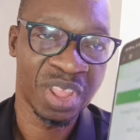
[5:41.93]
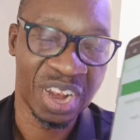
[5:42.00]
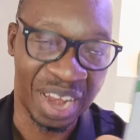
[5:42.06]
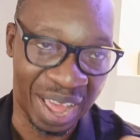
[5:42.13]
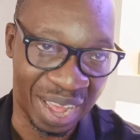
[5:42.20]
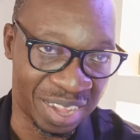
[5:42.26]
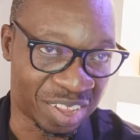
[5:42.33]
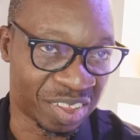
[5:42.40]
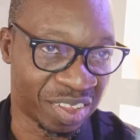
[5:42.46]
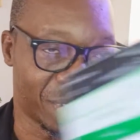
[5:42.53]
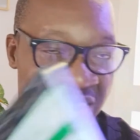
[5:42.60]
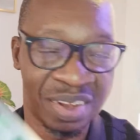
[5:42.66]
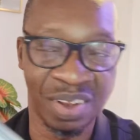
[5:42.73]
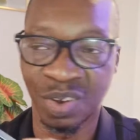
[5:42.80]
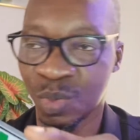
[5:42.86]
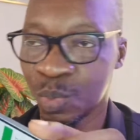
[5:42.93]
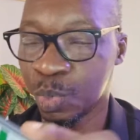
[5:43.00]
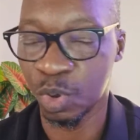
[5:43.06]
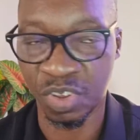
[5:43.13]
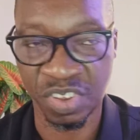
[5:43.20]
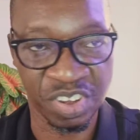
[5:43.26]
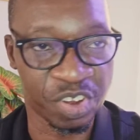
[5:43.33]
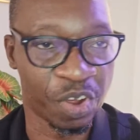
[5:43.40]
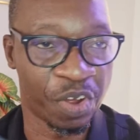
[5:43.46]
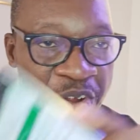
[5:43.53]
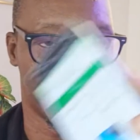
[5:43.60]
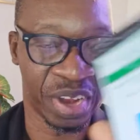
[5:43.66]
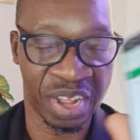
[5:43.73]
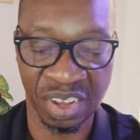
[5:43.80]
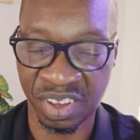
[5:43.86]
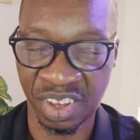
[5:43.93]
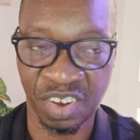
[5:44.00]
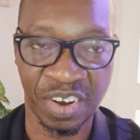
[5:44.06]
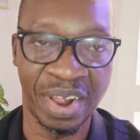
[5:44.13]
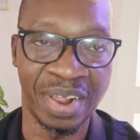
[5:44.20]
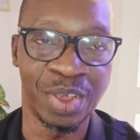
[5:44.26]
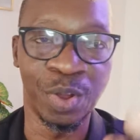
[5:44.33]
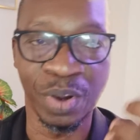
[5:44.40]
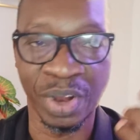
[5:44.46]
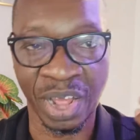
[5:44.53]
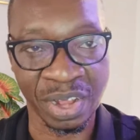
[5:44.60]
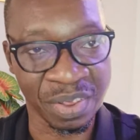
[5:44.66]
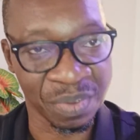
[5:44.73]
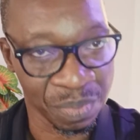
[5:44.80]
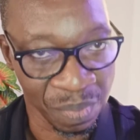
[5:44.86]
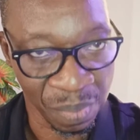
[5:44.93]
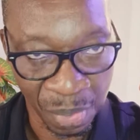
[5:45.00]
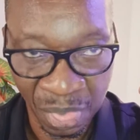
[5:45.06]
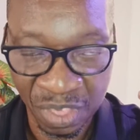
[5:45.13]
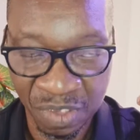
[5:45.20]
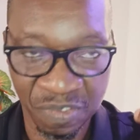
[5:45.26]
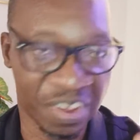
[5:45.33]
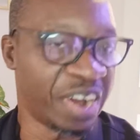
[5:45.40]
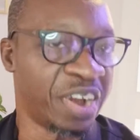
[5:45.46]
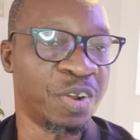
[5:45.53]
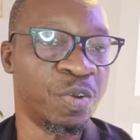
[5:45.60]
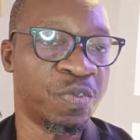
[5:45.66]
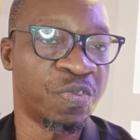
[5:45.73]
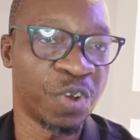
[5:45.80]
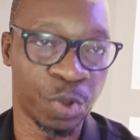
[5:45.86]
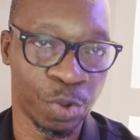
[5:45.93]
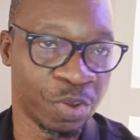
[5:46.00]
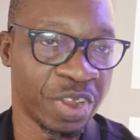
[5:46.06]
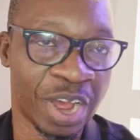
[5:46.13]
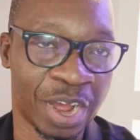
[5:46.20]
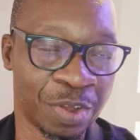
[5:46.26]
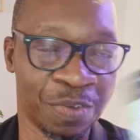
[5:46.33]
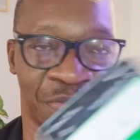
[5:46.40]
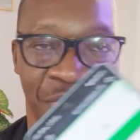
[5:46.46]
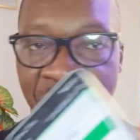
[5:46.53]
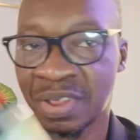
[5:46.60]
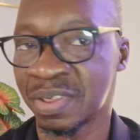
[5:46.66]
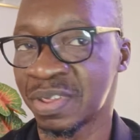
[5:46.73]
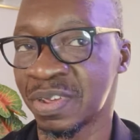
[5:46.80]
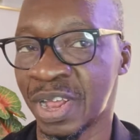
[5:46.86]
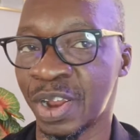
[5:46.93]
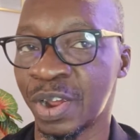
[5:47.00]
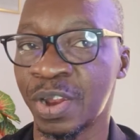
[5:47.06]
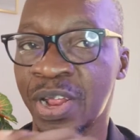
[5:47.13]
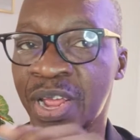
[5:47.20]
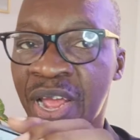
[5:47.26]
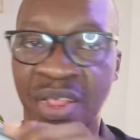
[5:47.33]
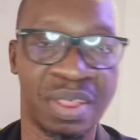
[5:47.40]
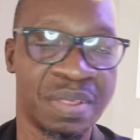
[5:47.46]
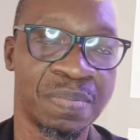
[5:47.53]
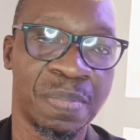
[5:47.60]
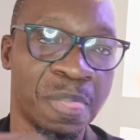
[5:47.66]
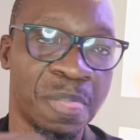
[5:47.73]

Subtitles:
lighting, position, etc., you'll get very good photos out of it. You're not going to get